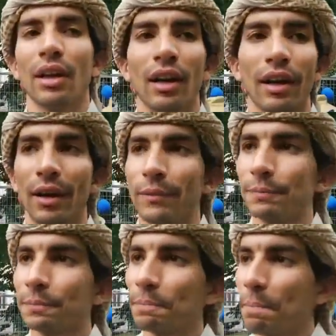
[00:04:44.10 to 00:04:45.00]
Like what other
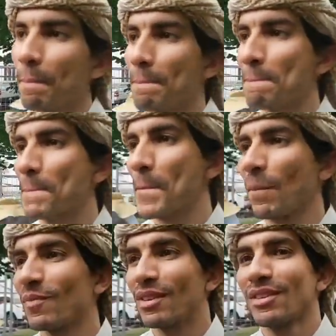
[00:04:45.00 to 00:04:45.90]
countries are you
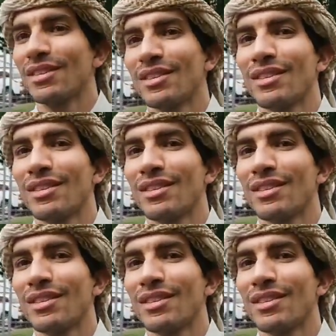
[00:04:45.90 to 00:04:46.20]
referring to?